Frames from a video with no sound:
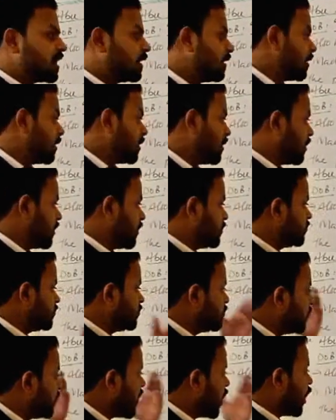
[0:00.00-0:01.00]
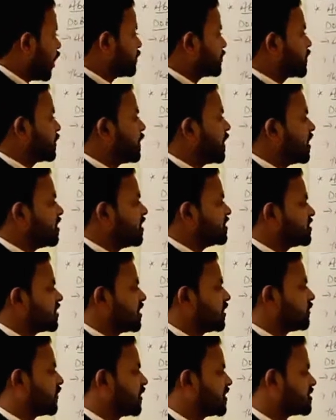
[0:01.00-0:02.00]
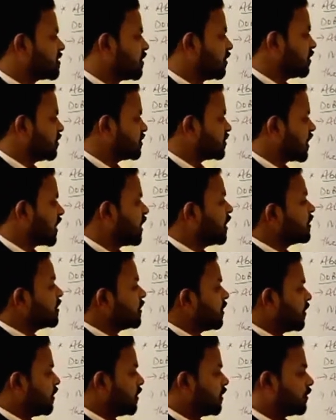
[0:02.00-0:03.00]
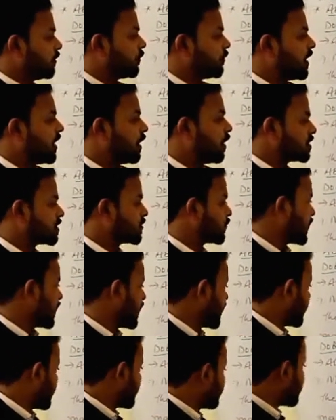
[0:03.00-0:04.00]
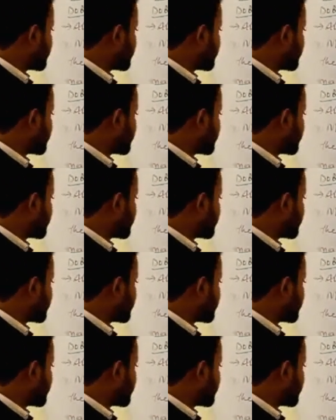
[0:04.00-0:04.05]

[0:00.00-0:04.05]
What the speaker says: ophthalmology, physiology, philosophy,